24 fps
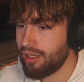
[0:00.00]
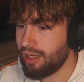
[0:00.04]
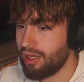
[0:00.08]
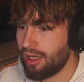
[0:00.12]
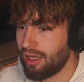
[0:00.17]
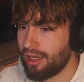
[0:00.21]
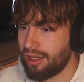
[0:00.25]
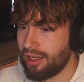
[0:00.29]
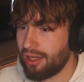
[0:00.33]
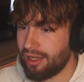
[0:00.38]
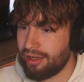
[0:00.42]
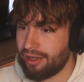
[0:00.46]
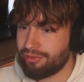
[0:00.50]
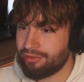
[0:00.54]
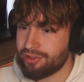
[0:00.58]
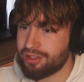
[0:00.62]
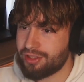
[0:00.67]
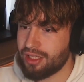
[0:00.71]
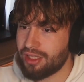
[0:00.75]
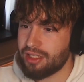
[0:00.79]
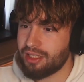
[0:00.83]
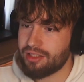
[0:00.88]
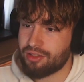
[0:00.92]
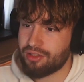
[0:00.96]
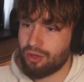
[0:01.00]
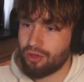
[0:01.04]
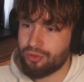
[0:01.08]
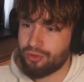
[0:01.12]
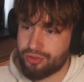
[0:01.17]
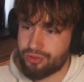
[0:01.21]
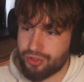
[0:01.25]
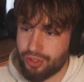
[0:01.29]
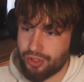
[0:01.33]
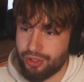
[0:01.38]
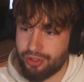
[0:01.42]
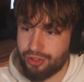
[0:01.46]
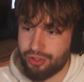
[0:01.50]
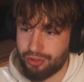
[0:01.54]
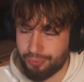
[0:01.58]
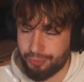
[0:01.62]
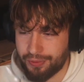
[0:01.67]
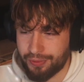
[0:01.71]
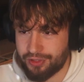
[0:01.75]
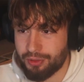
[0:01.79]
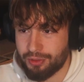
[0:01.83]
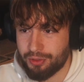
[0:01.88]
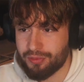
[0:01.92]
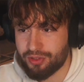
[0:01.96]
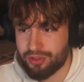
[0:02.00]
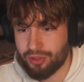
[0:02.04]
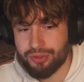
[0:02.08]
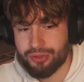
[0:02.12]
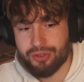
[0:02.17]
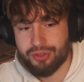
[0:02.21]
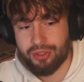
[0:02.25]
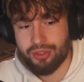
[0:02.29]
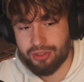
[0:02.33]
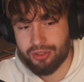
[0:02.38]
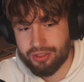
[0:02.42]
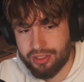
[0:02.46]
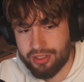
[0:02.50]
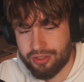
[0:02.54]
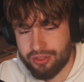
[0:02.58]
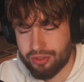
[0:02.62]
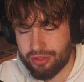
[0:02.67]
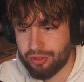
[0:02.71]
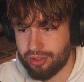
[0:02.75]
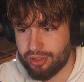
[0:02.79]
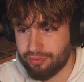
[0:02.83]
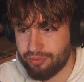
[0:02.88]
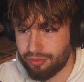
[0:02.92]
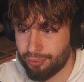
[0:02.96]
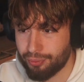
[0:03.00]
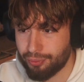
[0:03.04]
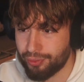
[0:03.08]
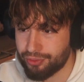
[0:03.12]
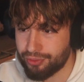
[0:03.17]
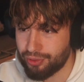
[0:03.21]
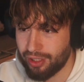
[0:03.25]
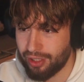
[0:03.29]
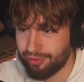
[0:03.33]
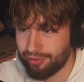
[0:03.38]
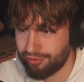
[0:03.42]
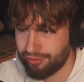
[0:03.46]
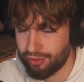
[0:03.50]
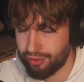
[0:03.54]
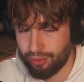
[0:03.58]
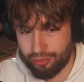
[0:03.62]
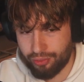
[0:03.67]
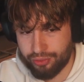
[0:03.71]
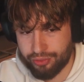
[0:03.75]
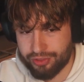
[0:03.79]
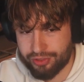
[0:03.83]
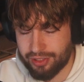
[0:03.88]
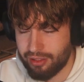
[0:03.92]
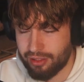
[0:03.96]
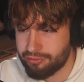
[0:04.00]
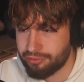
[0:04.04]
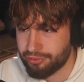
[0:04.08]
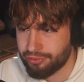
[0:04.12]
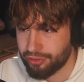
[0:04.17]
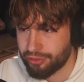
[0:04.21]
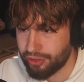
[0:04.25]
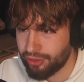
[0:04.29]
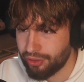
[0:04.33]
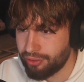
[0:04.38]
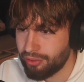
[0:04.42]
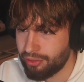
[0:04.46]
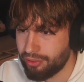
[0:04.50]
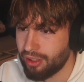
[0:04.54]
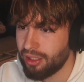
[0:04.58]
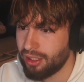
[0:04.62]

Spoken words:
Everything is also, the resume is also on the Discord if you want to have it all the time for you.